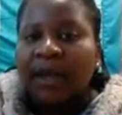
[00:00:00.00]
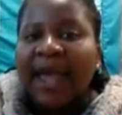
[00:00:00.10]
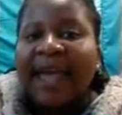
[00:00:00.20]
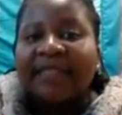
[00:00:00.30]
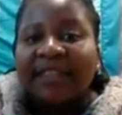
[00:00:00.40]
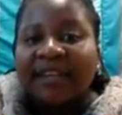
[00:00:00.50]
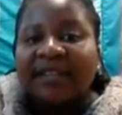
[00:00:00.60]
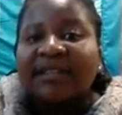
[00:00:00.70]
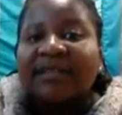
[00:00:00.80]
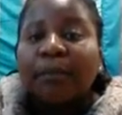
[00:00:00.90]
And
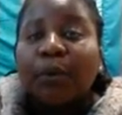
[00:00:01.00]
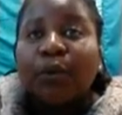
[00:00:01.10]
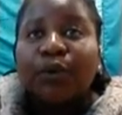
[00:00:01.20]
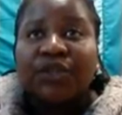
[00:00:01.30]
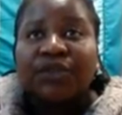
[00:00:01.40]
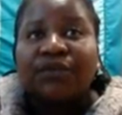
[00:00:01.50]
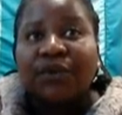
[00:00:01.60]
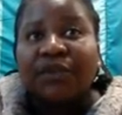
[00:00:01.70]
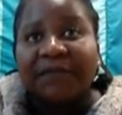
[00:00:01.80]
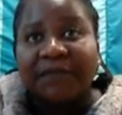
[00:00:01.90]
this is important
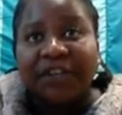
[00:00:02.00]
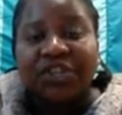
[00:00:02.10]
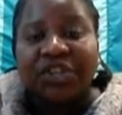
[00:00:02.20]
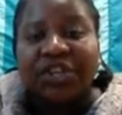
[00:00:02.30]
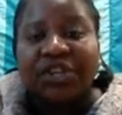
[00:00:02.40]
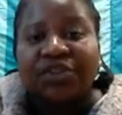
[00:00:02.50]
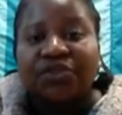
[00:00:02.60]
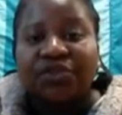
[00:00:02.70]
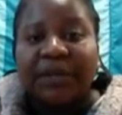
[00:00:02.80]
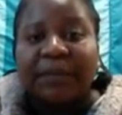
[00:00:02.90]
for the fish
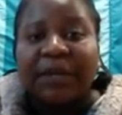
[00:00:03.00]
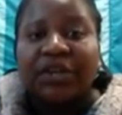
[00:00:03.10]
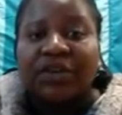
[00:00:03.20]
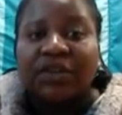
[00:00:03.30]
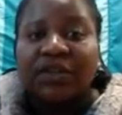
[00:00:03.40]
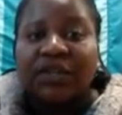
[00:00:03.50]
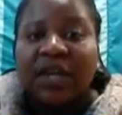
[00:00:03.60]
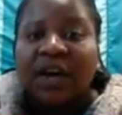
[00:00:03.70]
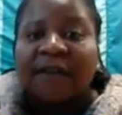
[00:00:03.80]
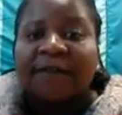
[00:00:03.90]
industry because
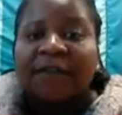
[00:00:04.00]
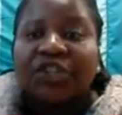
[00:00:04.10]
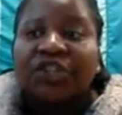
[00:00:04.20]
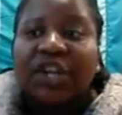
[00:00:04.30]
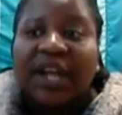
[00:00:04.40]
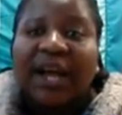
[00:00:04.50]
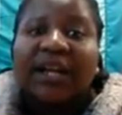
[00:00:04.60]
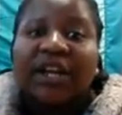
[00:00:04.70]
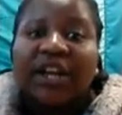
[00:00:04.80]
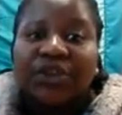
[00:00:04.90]
fish
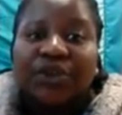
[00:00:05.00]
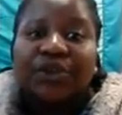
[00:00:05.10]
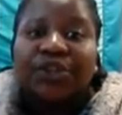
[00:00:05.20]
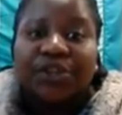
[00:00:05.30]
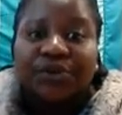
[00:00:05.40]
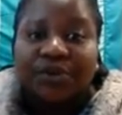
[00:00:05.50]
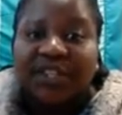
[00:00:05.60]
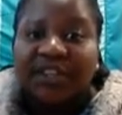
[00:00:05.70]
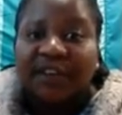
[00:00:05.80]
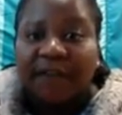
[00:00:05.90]
like a
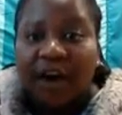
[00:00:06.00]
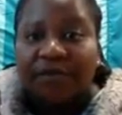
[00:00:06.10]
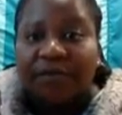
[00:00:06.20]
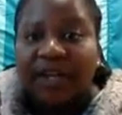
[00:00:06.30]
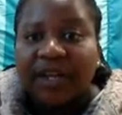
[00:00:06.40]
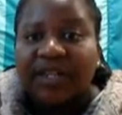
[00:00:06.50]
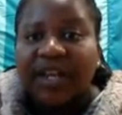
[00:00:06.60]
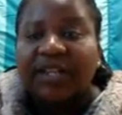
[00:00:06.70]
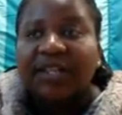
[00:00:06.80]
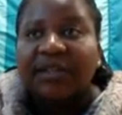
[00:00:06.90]
nutrient-rich environment,
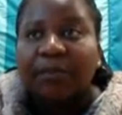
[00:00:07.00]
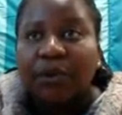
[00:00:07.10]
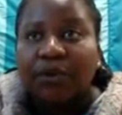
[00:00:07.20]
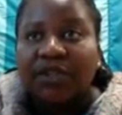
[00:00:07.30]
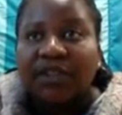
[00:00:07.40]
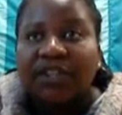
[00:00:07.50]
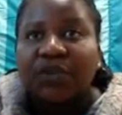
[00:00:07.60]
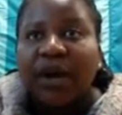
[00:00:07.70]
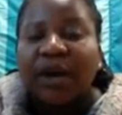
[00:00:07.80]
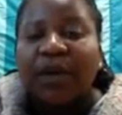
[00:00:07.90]
and it's important. That's
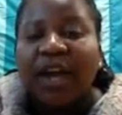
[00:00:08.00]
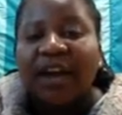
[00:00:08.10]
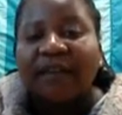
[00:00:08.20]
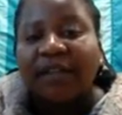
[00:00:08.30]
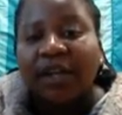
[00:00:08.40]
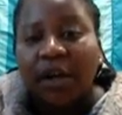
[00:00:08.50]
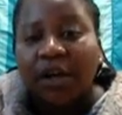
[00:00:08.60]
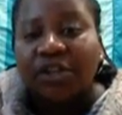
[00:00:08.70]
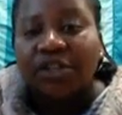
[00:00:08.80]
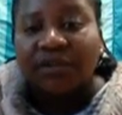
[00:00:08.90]
why we have the
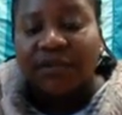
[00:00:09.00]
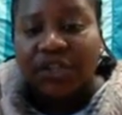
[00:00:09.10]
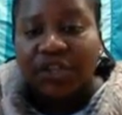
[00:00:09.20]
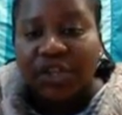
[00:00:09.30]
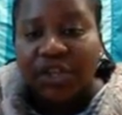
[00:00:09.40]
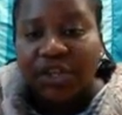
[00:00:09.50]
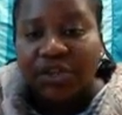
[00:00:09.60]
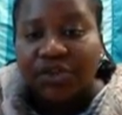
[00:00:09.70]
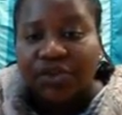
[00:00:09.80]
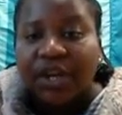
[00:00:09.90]
largest fish
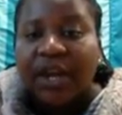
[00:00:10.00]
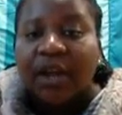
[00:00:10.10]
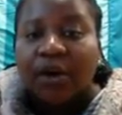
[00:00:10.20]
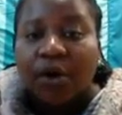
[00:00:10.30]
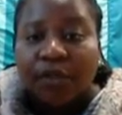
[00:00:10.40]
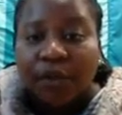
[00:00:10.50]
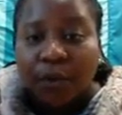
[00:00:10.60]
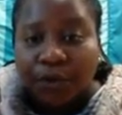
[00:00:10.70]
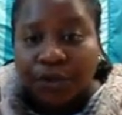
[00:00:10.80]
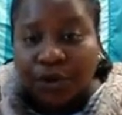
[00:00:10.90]
industry on the
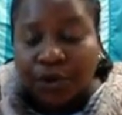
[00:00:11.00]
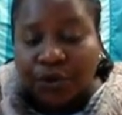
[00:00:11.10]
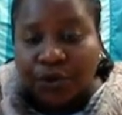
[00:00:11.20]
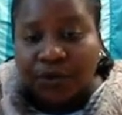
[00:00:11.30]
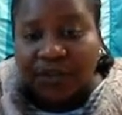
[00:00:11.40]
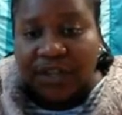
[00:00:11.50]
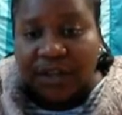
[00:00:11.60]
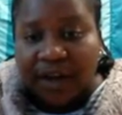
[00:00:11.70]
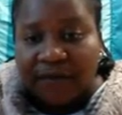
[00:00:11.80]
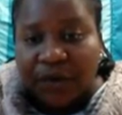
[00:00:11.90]
west coast of South
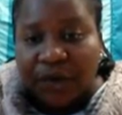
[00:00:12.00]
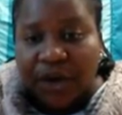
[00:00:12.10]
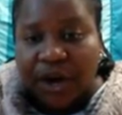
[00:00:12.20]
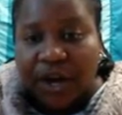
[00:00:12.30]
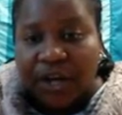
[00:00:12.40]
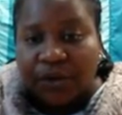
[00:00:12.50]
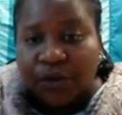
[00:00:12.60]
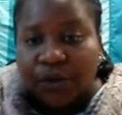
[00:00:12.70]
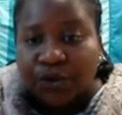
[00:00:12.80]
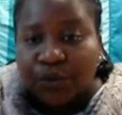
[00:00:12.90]
Africa and
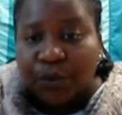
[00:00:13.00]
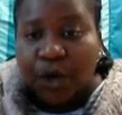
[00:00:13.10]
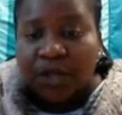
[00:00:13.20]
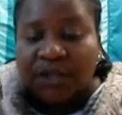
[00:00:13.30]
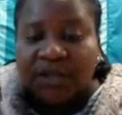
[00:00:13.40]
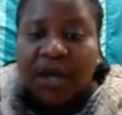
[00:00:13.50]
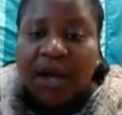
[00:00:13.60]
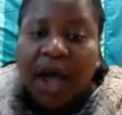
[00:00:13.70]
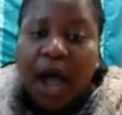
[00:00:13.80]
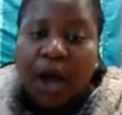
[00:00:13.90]
towards
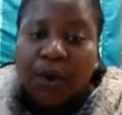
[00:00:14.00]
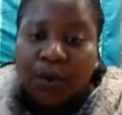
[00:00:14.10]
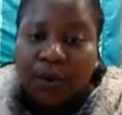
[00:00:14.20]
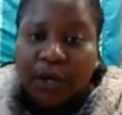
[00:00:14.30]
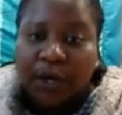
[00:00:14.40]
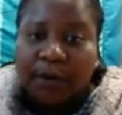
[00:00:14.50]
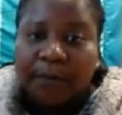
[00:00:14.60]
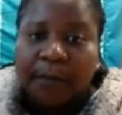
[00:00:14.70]
Angola.